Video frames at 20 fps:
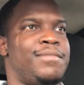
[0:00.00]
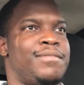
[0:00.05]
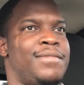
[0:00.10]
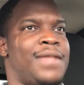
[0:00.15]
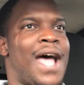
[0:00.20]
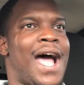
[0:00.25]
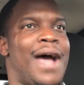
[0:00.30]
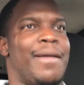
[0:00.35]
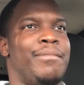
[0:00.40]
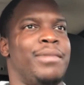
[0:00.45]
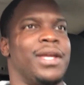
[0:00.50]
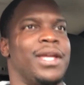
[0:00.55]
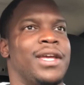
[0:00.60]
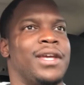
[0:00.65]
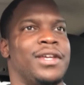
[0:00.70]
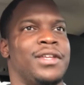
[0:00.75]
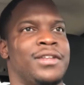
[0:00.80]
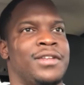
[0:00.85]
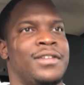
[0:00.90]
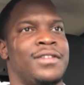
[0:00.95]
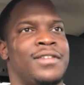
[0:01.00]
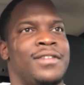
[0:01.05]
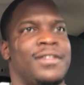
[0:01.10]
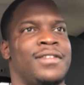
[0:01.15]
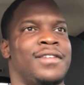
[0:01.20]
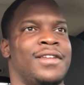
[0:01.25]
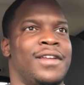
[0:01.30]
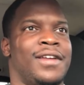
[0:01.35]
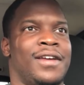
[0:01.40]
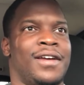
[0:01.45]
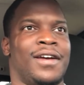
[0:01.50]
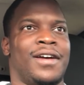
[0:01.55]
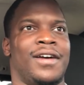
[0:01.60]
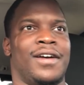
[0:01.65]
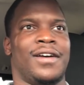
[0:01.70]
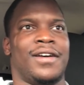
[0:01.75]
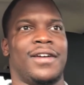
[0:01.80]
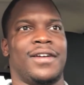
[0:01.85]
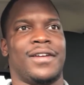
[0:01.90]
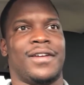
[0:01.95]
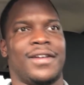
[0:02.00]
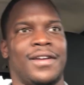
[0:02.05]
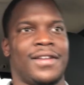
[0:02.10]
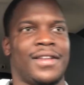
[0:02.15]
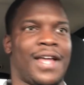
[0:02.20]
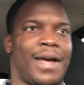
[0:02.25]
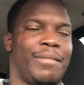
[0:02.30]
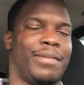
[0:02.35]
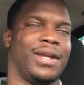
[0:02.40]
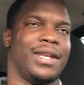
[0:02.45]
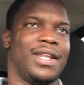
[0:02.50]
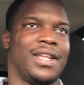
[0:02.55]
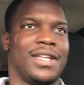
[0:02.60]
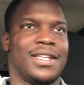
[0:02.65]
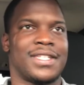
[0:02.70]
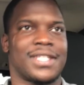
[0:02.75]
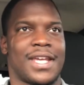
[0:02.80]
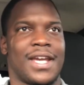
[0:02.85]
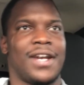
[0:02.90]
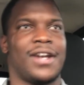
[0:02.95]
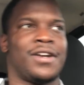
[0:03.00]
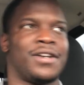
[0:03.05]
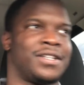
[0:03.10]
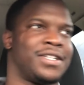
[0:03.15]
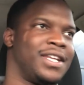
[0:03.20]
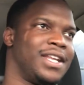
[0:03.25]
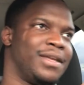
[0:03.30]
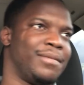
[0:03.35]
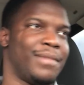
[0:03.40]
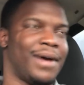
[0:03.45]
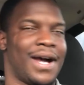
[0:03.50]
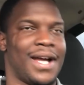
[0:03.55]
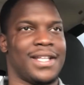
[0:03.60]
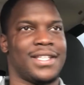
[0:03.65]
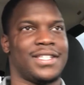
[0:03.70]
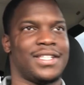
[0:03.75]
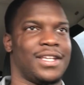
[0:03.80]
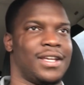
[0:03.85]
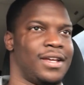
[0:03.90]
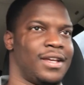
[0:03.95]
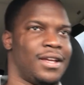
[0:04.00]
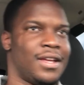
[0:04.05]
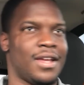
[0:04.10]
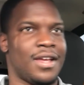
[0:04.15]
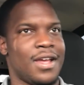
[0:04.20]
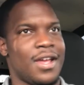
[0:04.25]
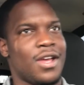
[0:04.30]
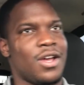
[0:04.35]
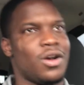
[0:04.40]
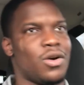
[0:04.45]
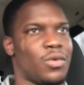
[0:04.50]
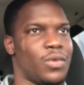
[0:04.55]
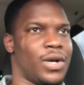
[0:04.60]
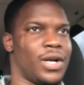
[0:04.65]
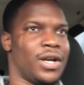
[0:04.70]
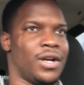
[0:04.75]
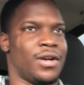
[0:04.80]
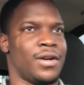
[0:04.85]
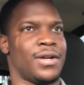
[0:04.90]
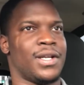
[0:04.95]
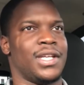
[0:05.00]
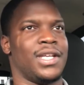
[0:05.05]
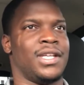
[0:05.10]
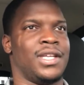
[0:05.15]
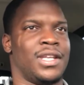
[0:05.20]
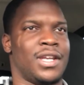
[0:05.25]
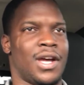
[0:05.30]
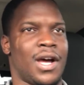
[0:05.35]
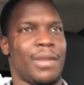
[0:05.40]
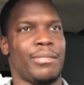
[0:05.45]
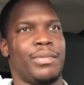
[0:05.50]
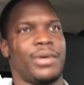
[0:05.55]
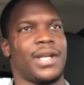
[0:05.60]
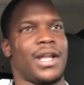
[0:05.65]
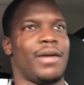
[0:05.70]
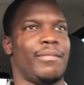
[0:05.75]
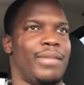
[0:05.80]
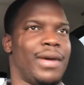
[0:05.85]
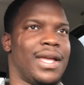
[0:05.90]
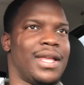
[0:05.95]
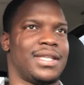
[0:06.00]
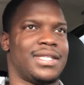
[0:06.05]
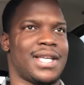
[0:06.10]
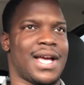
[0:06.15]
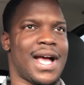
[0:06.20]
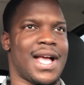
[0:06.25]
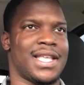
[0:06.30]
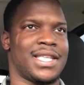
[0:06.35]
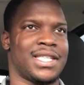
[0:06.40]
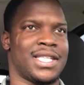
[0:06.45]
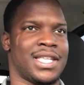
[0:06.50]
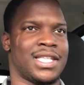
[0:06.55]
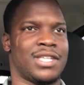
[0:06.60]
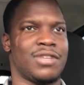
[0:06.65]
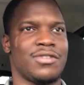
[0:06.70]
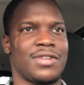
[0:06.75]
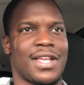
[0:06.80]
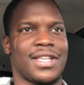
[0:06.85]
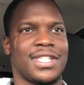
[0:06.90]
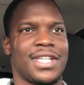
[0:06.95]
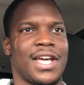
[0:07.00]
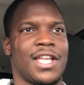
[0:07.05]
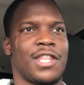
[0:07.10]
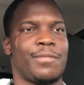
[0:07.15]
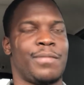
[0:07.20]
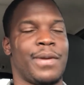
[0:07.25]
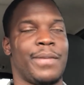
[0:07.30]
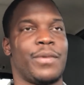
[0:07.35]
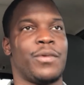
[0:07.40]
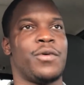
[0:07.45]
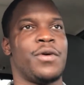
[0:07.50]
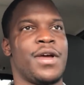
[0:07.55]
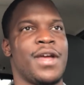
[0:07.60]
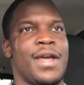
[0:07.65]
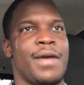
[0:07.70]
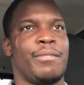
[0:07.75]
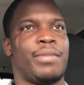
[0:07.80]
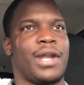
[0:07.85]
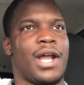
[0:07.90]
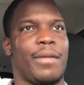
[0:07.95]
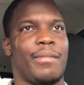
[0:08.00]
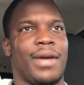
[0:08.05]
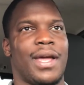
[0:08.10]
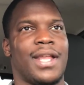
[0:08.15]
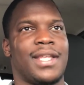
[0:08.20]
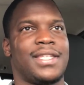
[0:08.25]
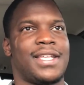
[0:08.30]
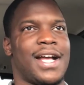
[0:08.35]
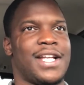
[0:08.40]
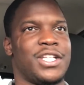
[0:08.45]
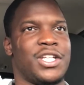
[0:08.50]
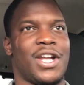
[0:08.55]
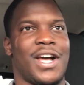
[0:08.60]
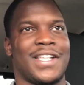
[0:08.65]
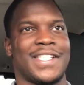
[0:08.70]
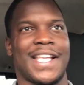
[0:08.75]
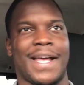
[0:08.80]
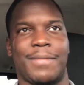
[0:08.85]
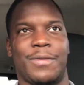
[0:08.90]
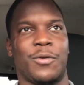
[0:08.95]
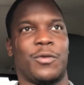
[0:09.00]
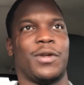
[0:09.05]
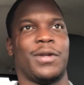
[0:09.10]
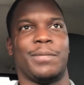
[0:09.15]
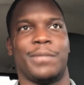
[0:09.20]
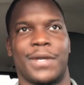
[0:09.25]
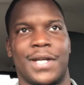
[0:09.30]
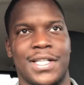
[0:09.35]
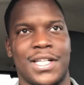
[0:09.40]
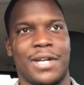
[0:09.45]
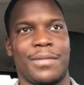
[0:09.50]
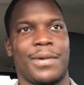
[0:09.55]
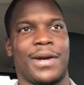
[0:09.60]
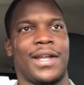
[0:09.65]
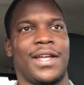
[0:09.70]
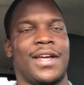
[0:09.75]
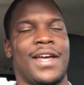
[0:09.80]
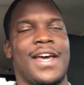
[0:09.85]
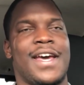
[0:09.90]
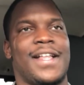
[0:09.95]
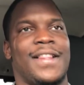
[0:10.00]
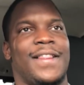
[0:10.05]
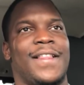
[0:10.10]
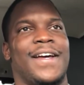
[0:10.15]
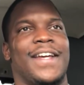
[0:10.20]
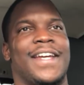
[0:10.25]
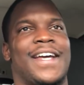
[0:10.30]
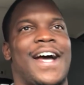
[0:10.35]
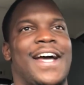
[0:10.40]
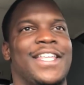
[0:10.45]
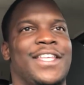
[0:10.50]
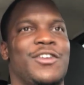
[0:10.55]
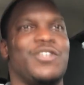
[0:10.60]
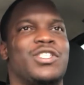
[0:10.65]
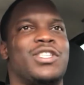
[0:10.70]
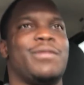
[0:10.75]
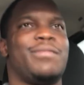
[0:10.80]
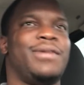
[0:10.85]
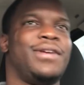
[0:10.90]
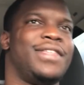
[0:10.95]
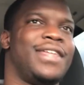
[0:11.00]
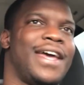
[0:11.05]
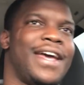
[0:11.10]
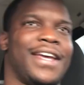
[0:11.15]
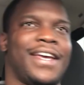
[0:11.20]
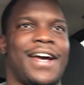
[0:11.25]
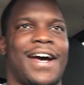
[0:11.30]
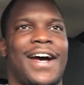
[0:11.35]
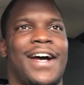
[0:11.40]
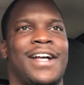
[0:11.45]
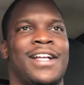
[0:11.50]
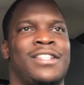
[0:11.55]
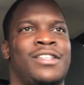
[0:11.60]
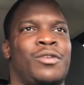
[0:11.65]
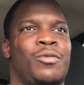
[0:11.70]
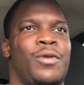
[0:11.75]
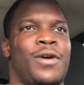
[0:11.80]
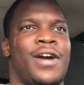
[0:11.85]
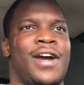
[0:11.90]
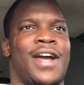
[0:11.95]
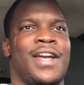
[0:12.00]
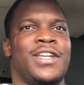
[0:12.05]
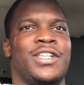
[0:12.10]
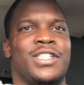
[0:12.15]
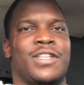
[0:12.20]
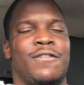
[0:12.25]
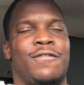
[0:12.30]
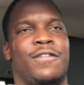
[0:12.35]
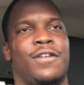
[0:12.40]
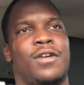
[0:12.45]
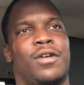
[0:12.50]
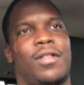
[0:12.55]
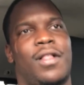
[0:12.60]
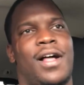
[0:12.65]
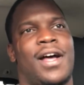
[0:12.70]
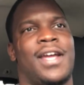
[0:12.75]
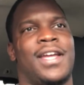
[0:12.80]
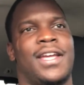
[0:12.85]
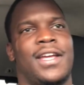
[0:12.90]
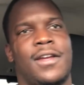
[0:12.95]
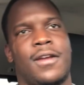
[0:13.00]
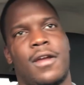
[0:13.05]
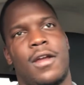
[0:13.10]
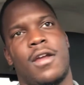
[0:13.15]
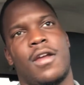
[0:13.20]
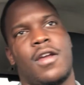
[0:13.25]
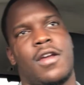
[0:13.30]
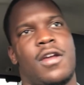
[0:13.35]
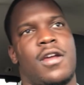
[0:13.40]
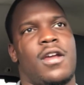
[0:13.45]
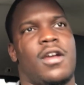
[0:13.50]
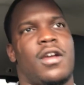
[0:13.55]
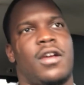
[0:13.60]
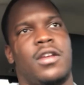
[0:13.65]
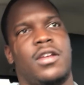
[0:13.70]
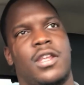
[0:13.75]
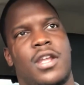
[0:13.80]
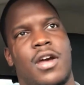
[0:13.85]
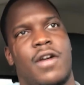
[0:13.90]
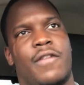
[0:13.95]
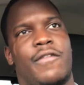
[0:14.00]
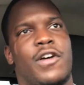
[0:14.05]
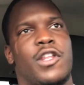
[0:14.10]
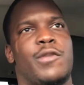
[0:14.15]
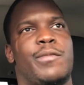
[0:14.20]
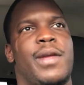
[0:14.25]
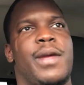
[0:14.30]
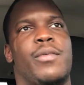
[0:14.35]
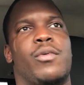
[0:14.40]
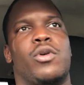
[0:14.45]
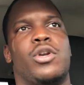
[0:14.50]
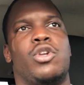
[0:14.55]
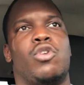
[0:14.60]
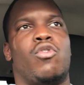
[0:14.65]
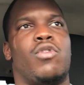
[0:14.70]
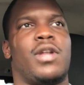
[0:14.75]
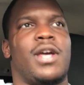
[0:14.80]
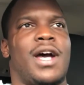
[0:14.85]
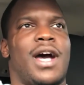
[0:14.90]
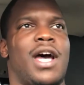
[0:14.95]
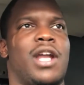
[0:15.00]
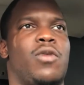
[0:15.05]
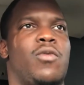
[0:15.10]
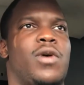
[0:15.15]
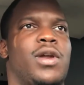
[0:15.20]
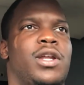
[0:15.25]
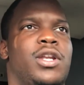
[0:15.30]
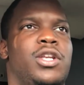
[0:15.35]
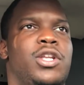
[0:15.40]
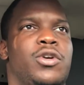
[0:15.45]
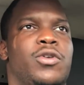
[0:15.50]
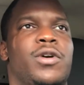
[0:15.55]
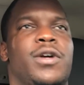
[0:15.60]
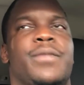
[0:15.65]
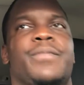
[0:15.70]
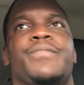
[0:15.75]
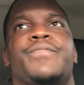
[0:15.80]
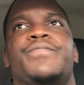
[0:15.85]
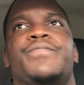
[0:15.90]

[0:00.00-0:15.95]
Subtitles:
not being in a scarcity mindset where I'm putting out Bandit Signs, and as soon as I see other people put out Bandit Signs, I stop doing it, because everybody, like, I used to be that guy to where I used to feel like if other people are doing it, I don't want to do it.